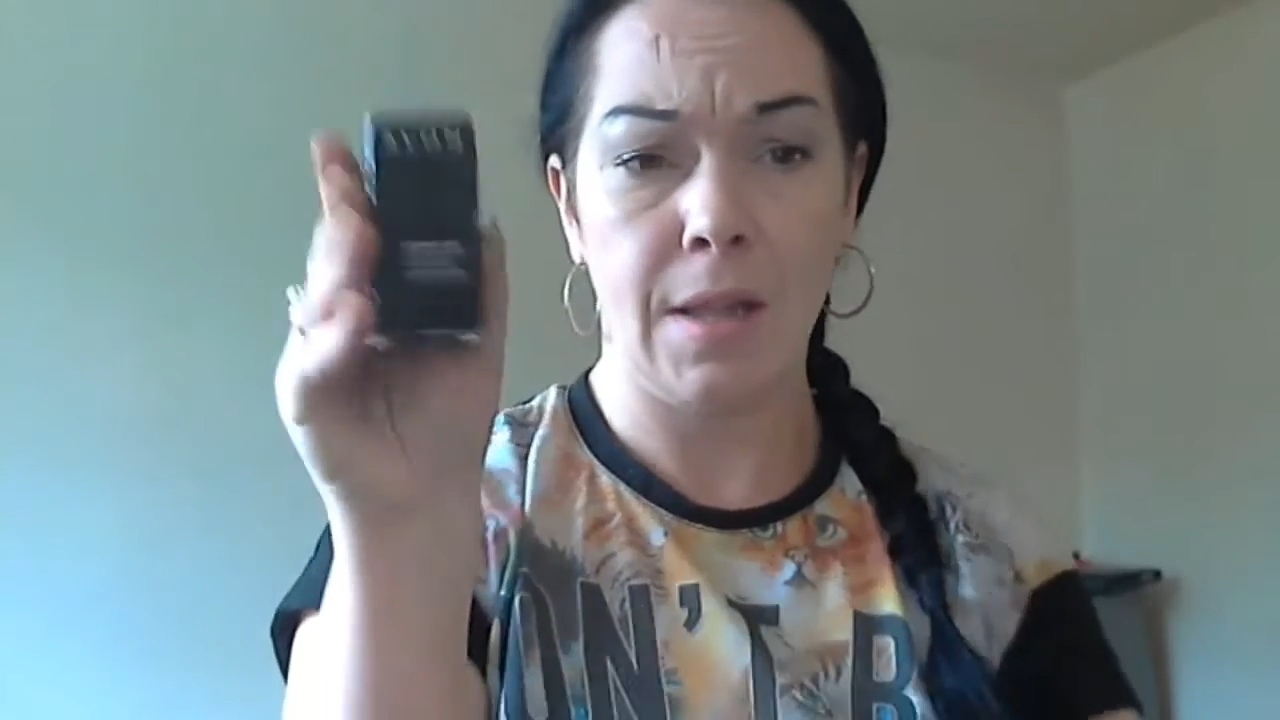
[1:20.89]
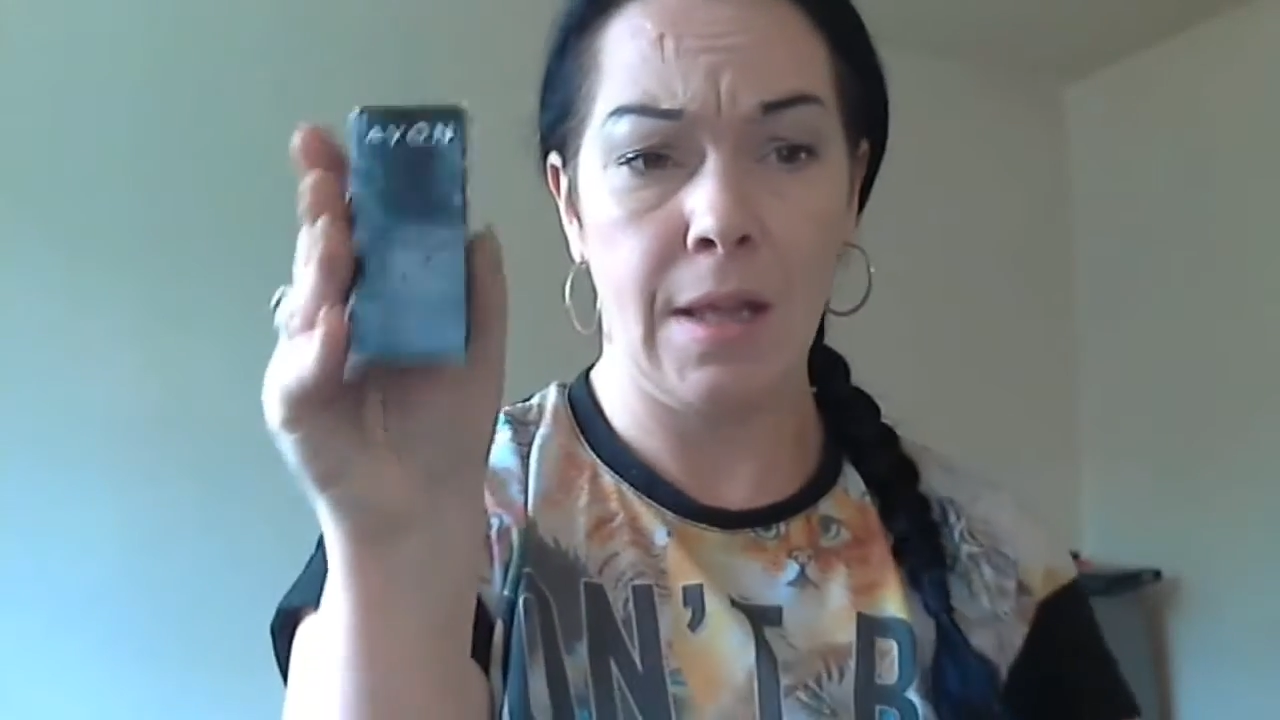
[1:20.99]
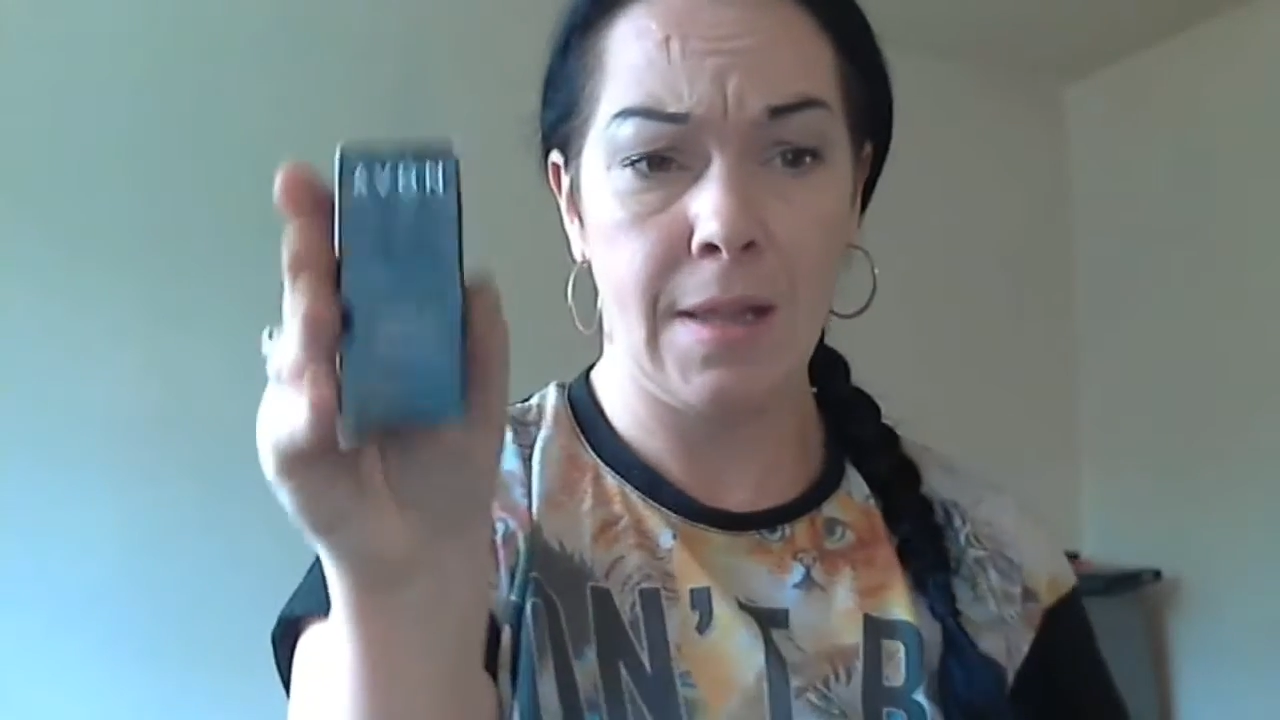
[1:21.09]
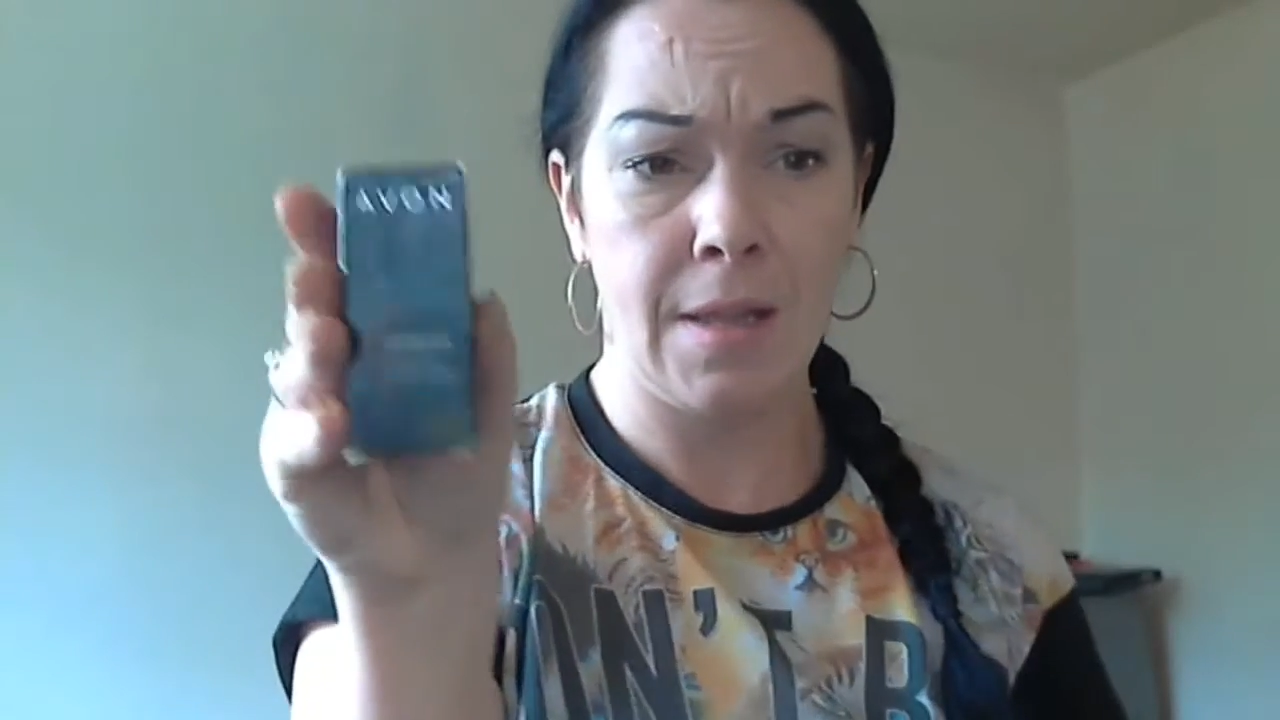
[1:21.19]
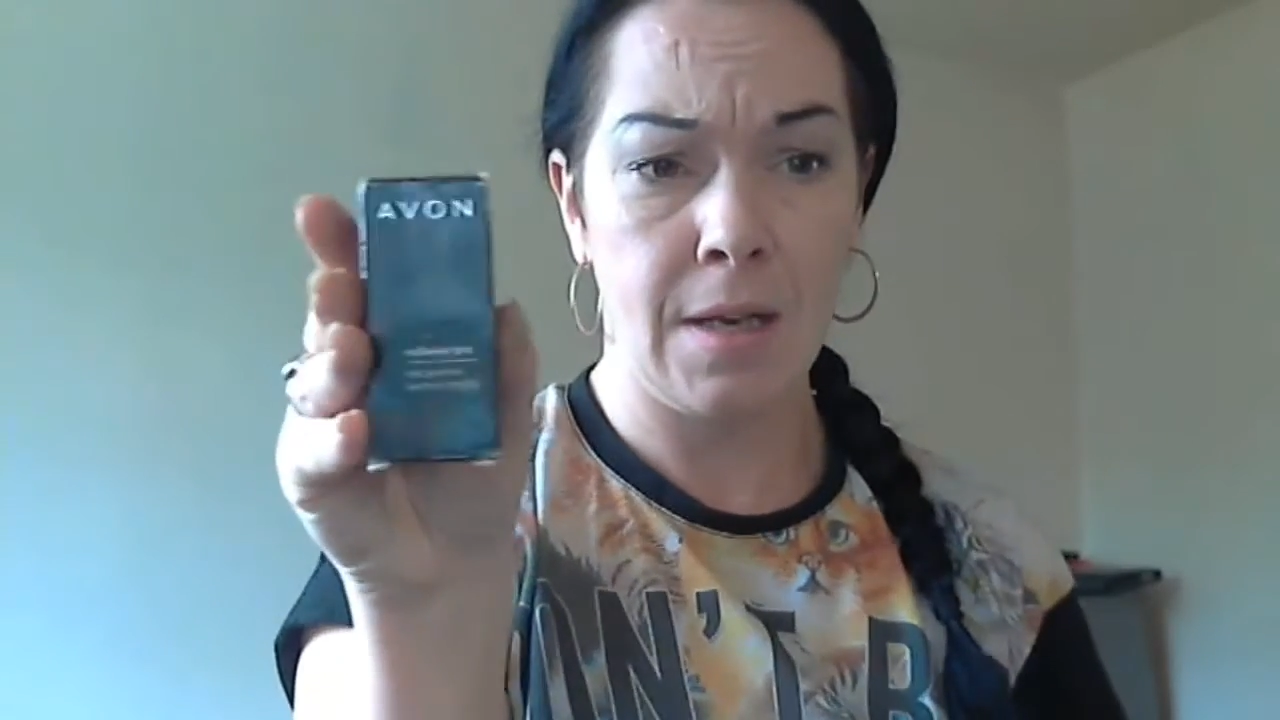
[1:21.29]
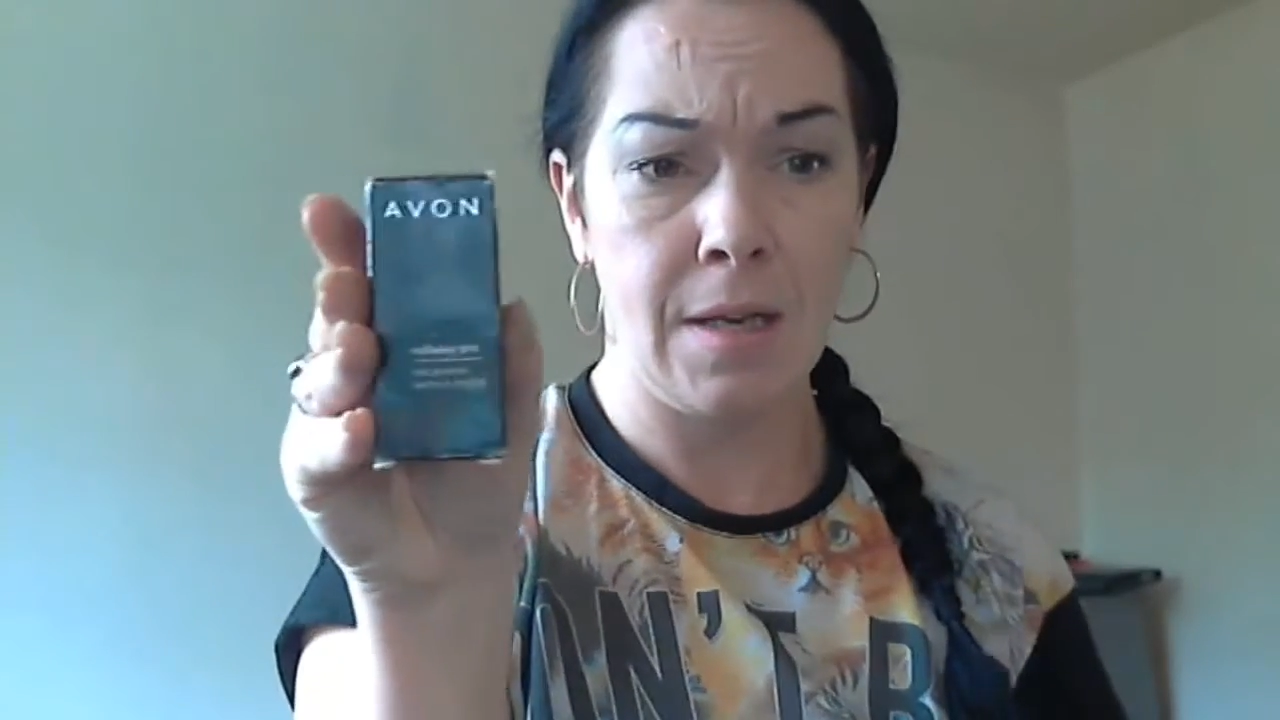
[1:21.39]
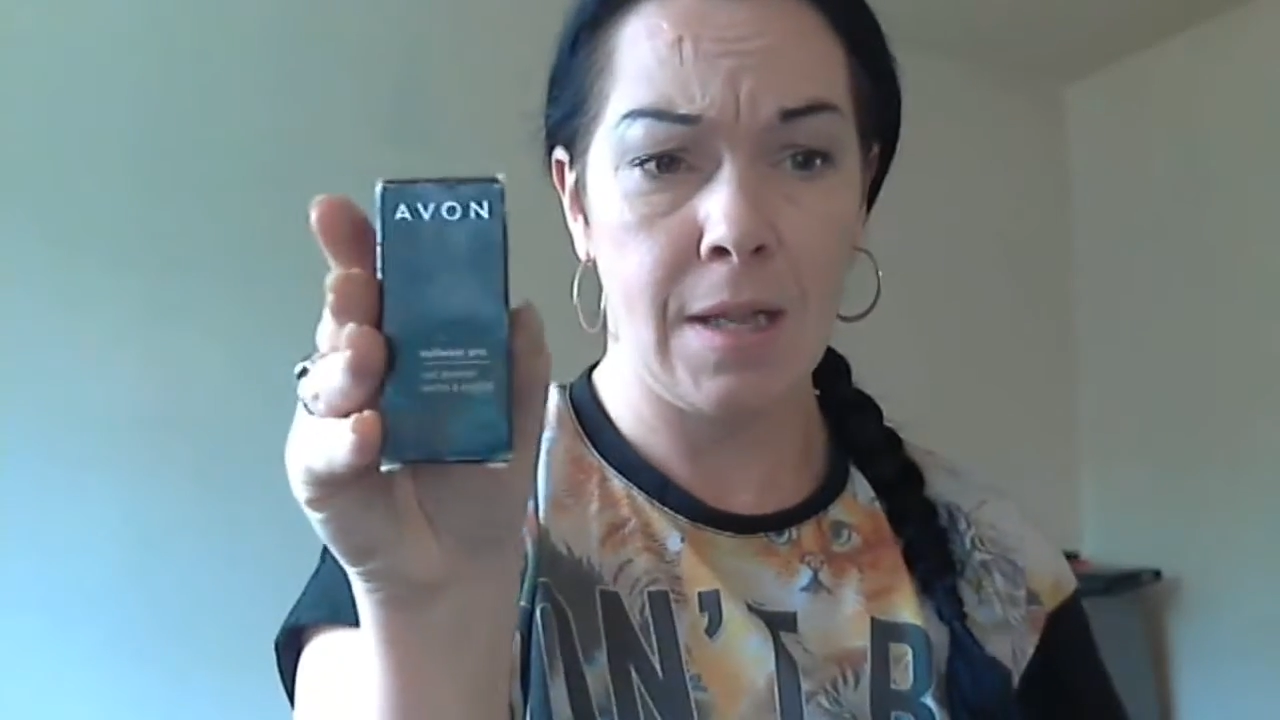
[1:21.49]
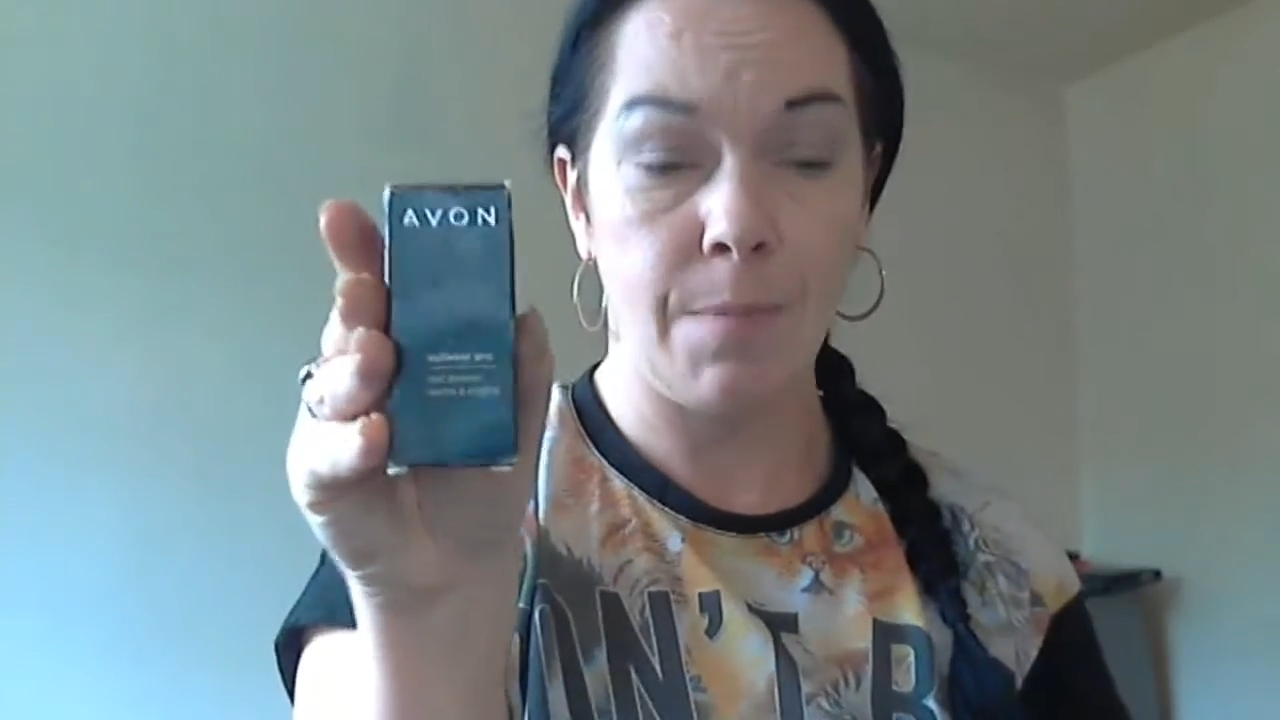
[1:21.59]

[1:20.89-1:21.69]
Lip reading: it's still in its